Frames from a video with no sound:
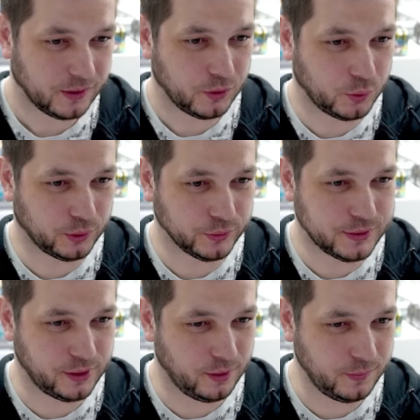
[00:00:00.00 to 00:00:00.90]
Good luck to
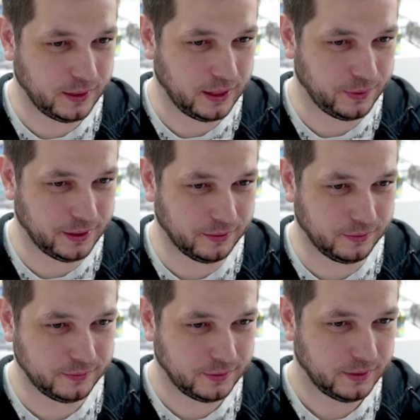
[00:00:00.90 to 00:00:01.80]
you. Here we go.
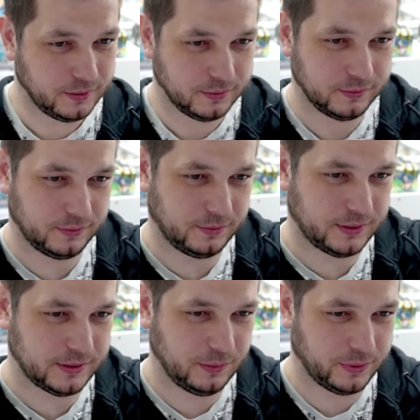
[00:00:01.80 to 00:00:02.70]
Let's
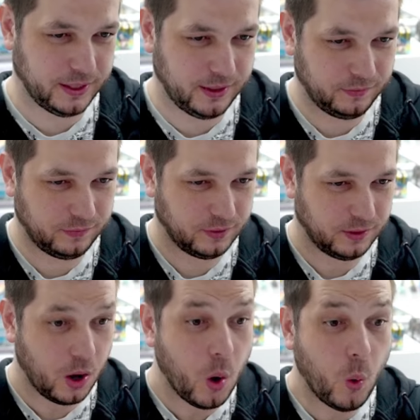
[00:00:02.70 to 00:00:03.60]
see what it is.
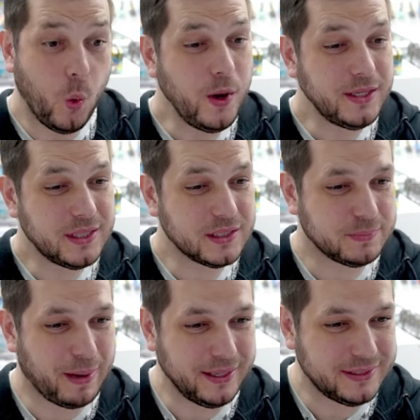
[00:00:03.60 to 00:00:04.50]
Oh, it's the
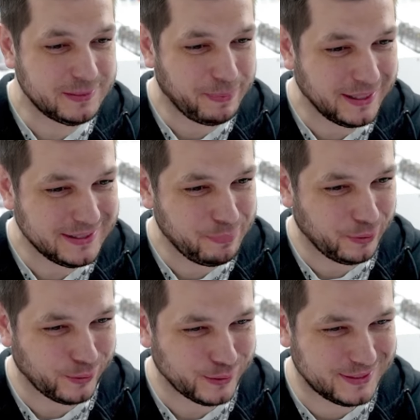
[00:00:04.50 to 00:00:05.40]
Spicy Spicy
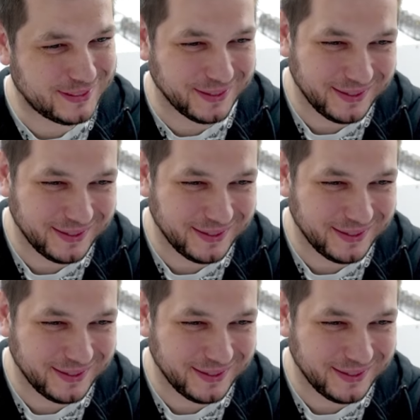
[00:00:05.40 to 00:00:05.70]
Birds.